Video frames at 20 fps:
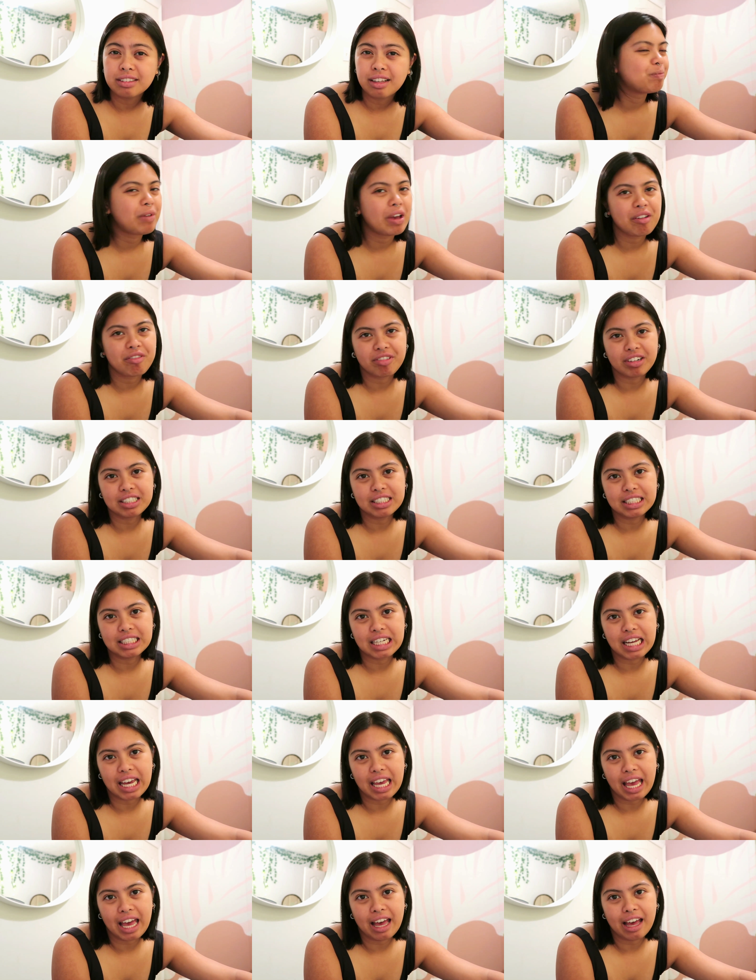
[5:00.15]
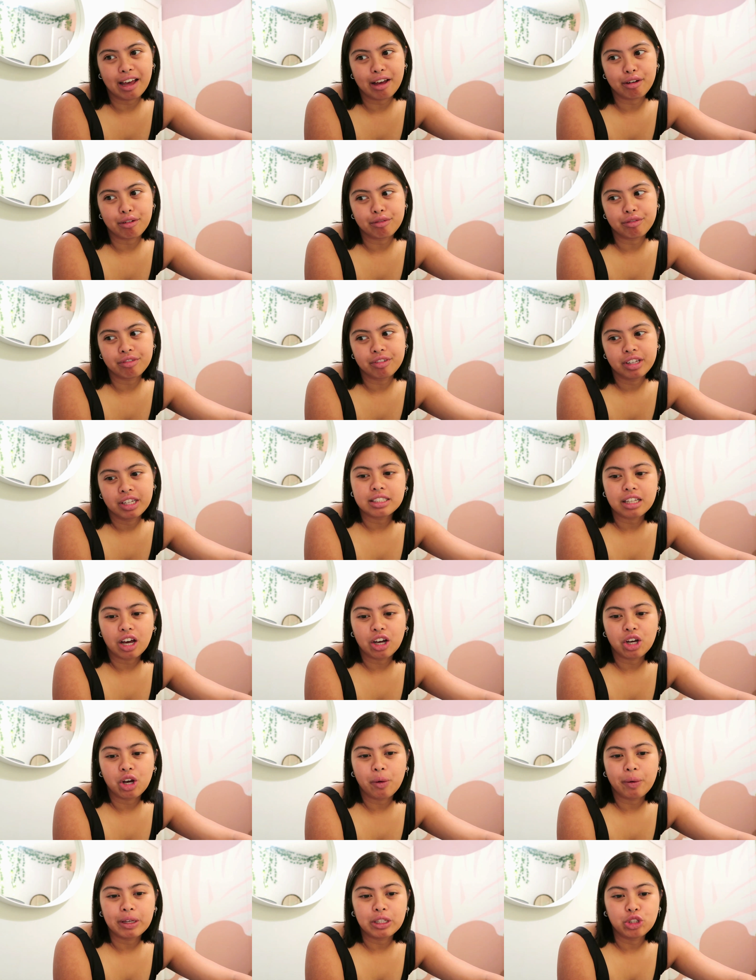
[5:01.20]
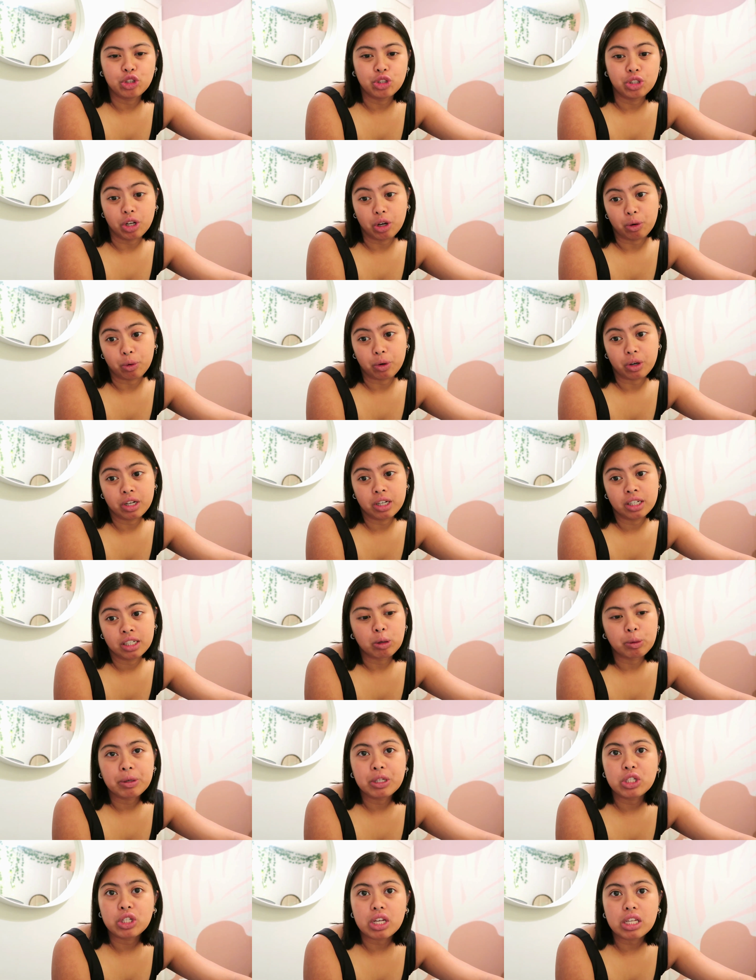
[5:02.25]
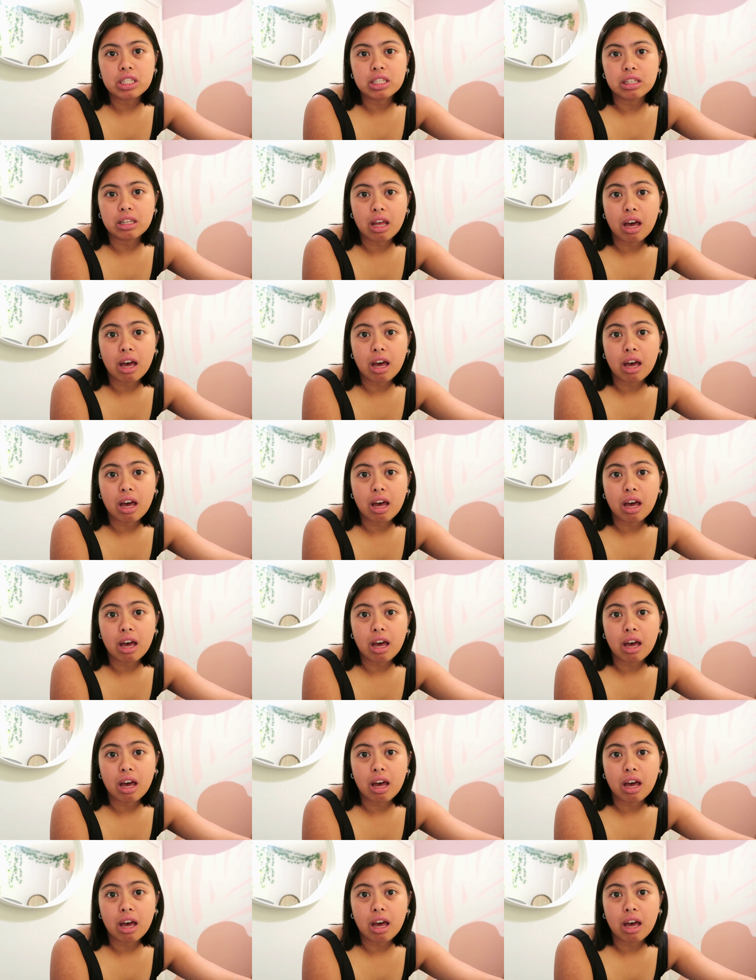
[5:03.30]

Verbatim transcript: My friends and I have this ongoing joke where we just